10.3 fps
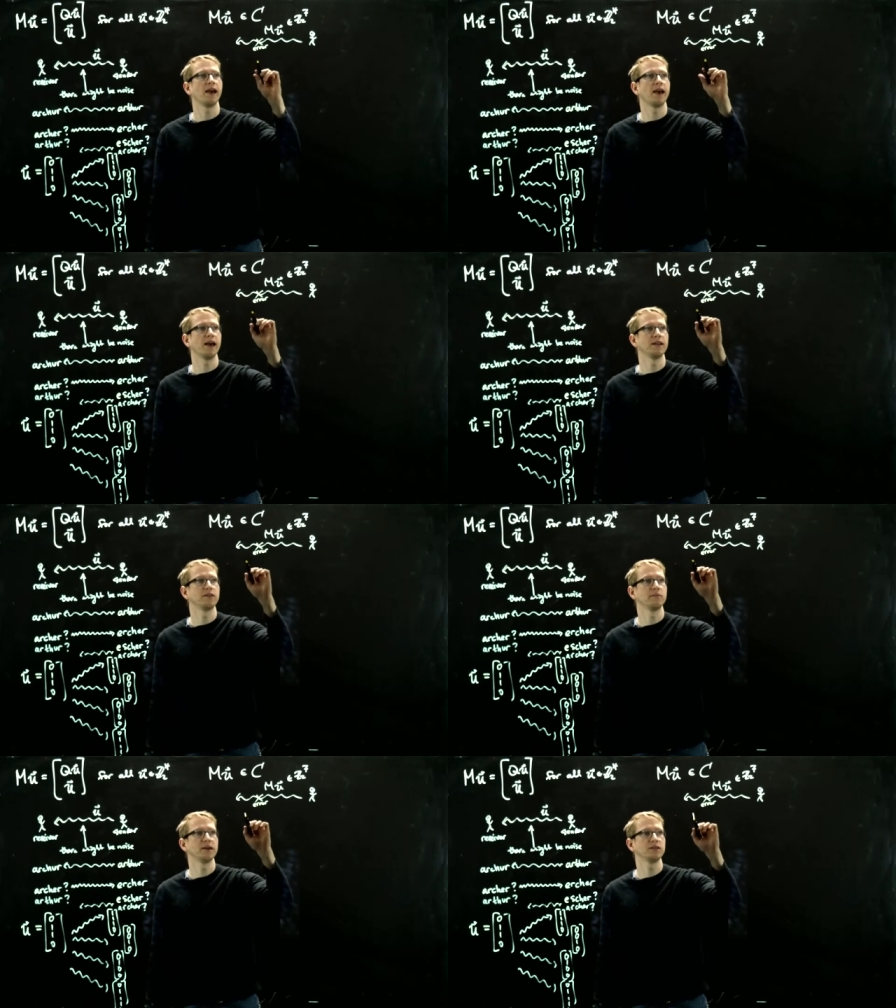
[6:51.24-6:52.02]

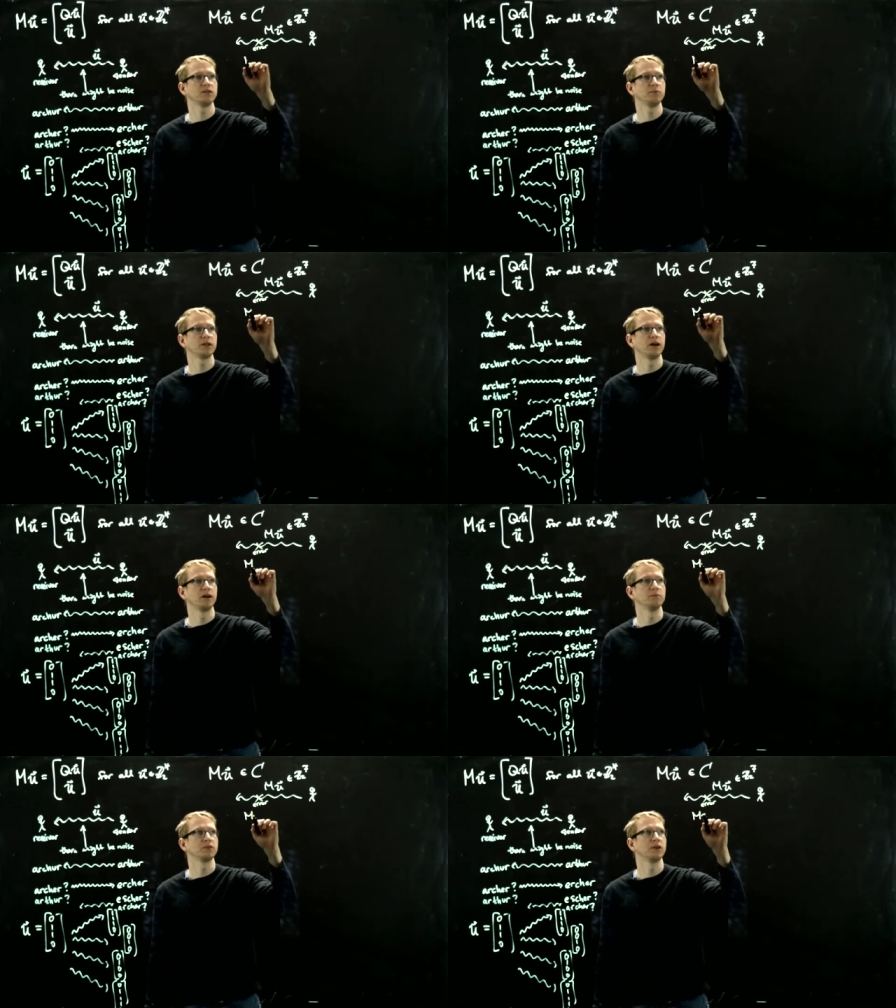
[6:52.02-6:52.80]
And the message
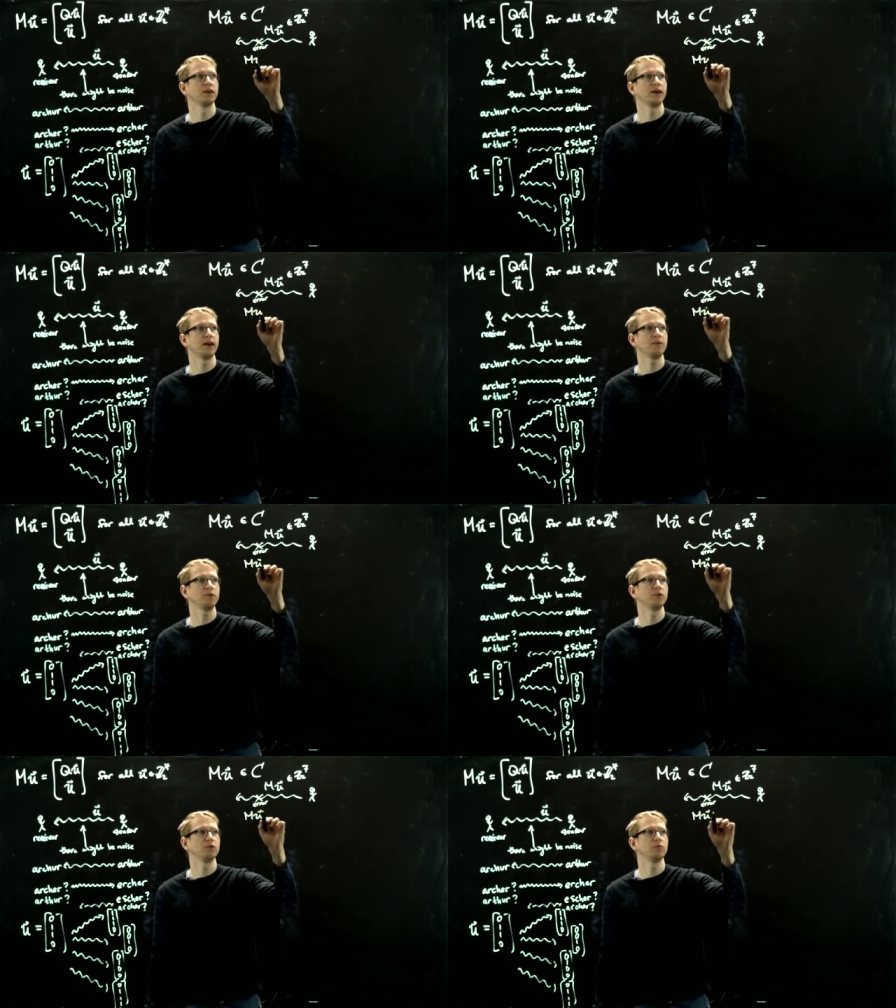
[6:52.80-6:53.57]
becomes
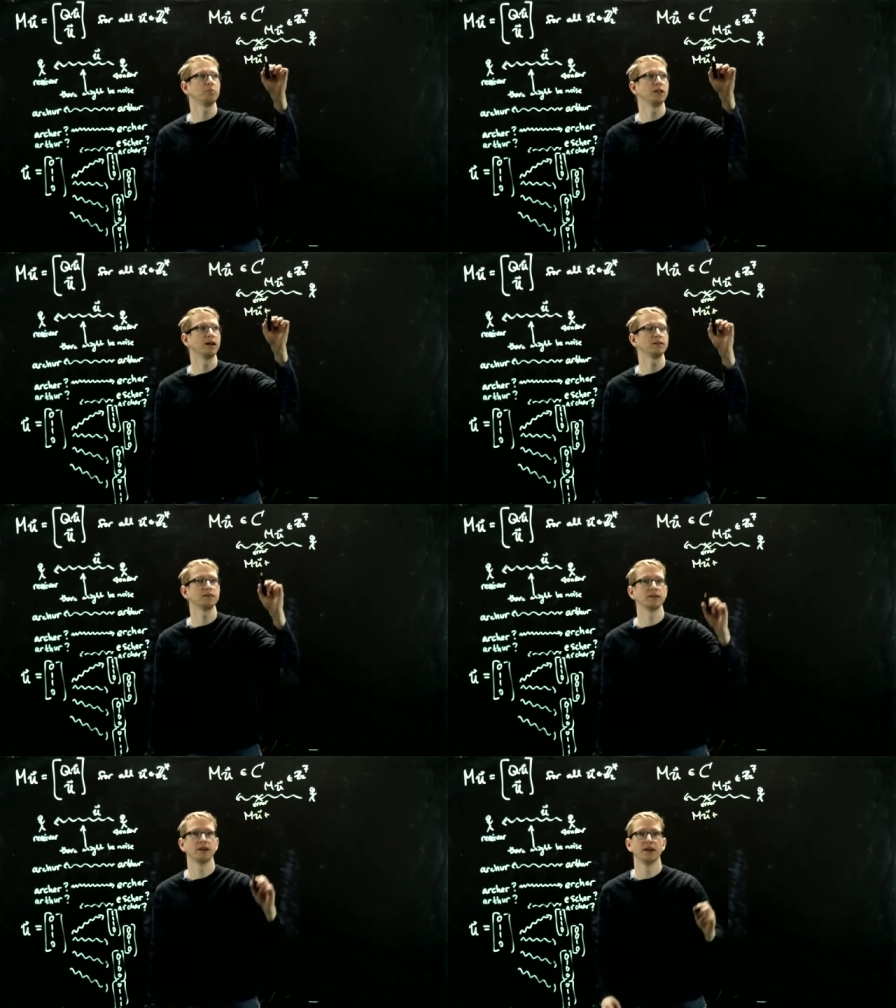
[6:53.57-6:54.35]
MU
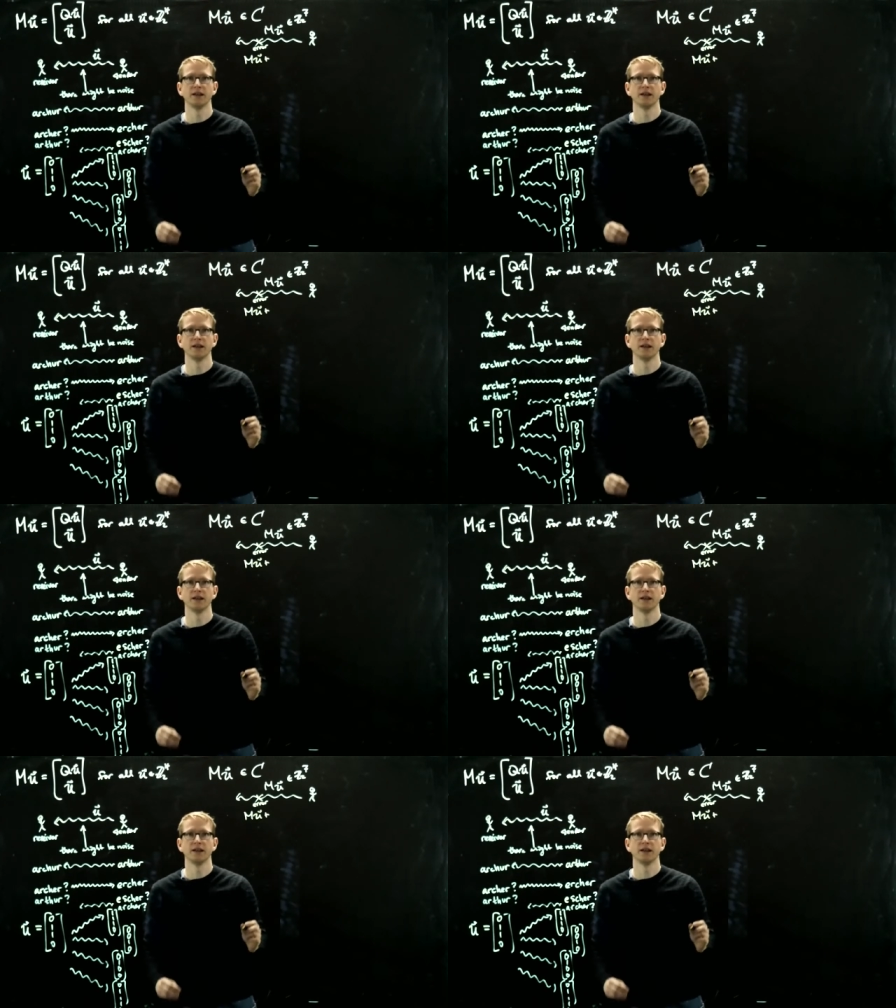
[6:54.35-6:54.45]
plus.